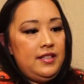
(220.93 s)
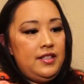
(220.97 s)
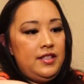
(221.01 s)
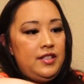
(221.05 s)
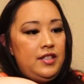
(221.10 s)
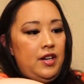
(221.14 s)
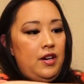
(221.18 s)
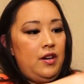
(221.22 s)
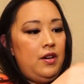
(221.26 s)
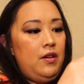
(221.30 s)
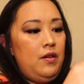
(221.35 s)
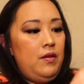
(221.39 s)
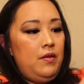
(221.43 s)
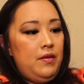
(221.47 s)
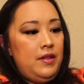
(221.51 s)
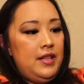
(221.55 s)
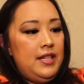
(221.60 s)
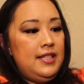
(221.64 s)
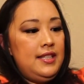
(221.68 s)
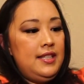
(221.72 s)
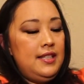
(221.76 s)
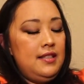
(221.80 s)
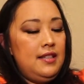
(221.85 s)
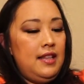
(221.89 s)
so
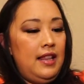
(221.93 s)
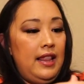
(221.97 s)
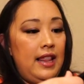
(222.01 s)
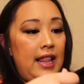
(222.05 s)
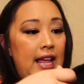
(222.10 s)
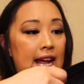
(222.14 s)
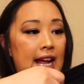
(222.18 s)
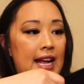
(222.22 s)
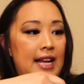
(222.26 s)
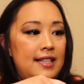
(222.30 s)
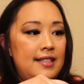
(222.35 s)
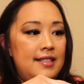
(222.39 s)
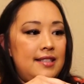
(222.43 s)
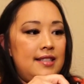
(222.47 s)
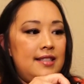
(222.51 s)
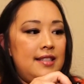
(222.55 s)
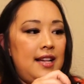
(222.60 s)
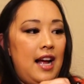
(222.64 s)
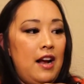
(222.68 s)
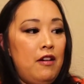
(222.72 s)
this is lace.